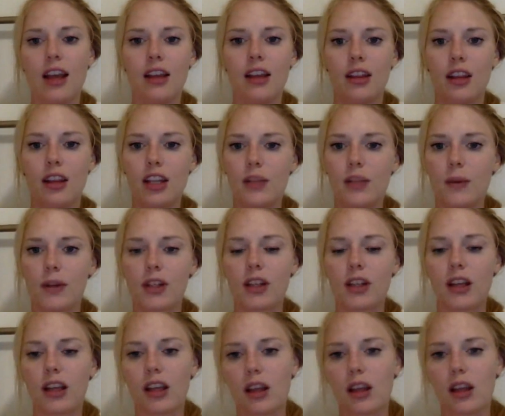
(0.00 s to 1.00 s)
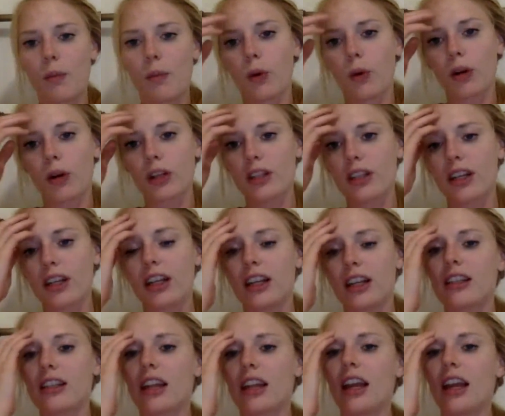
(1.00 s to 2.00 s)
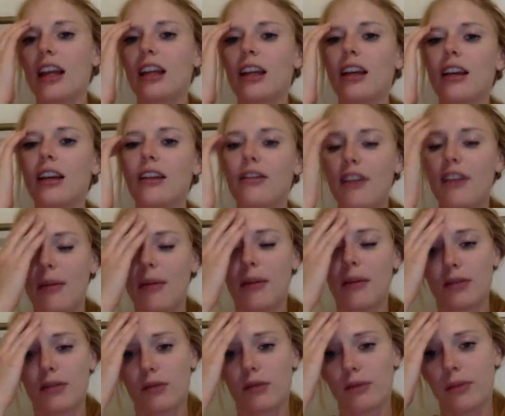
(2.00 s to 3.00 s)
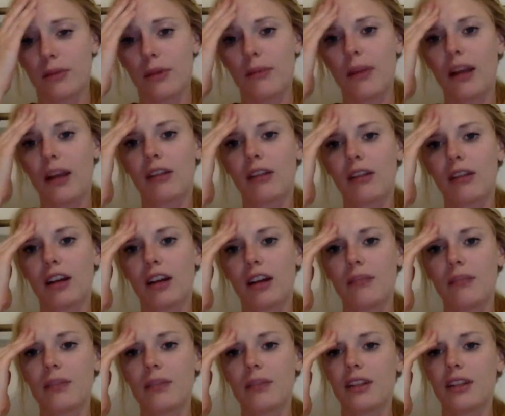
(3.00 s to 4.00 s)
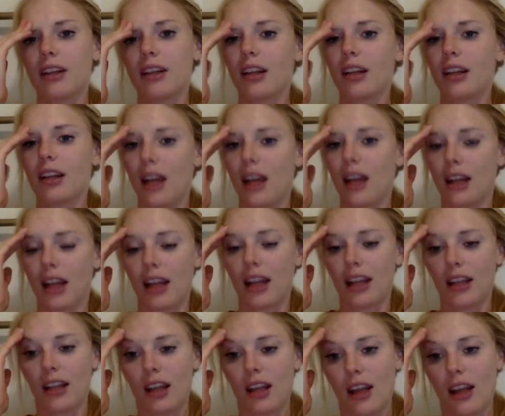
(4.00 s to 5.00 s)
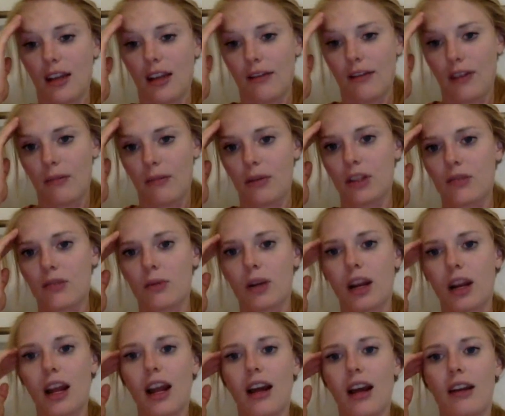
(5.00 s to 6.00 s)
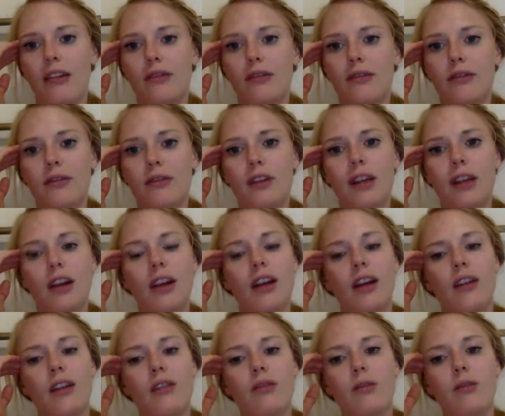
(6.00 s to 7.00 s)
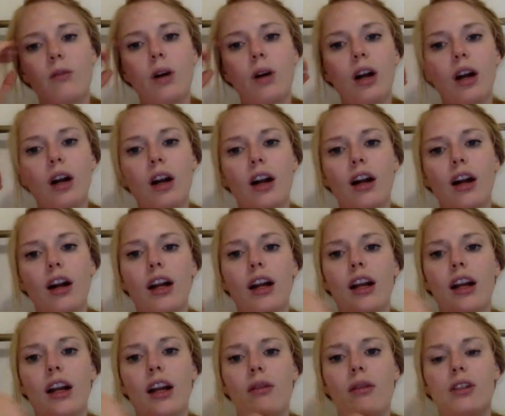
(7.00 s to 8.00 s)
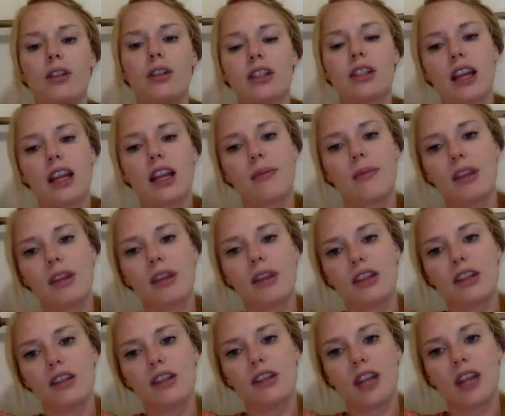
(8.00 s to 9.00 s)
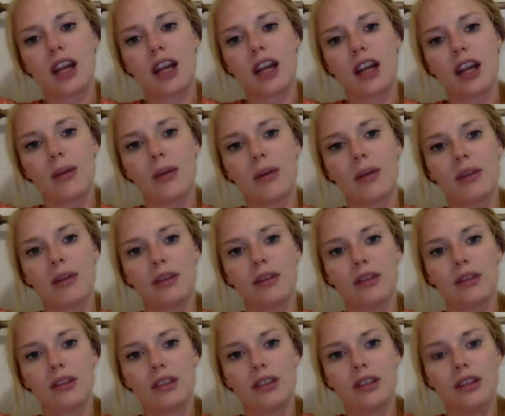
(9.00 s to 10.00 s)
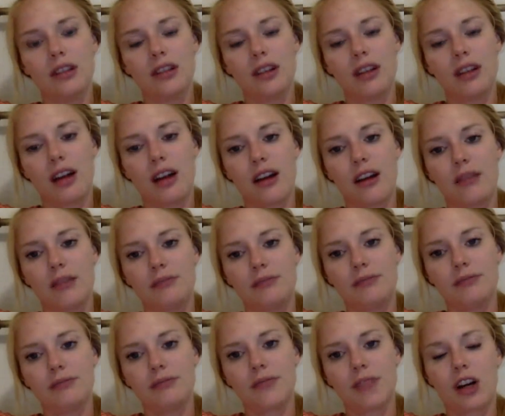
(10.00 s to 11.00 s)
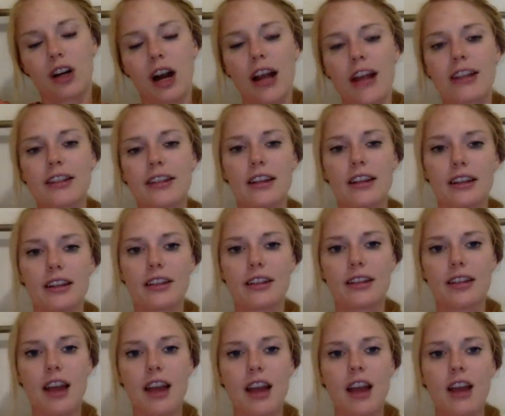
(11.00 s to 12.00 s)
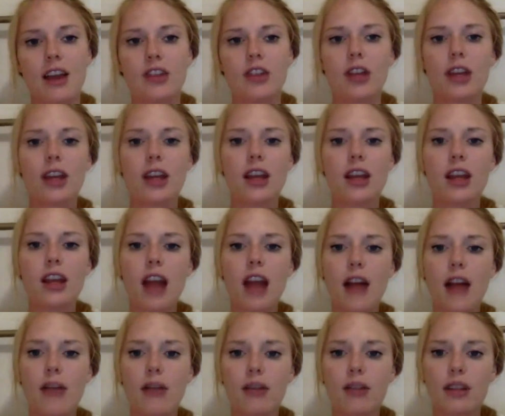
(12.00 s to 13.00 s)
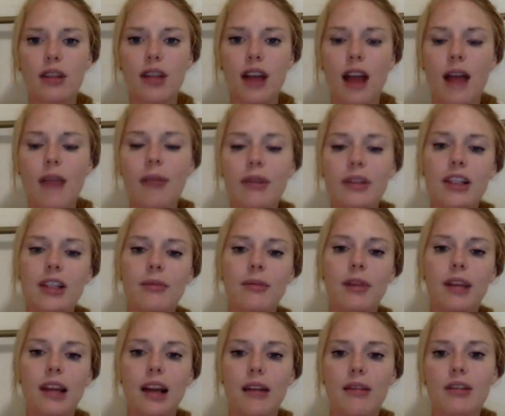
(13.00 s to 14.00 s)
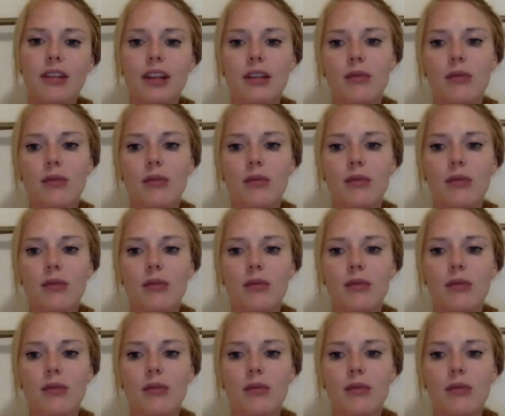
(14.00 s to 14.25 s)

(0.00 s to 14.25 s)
especially like in the port cities, like families would be bankrupted, and like families yeah. have work, and it would just like be this huge economical um, crisis. So I thought that that was, I mean, to me, I was like,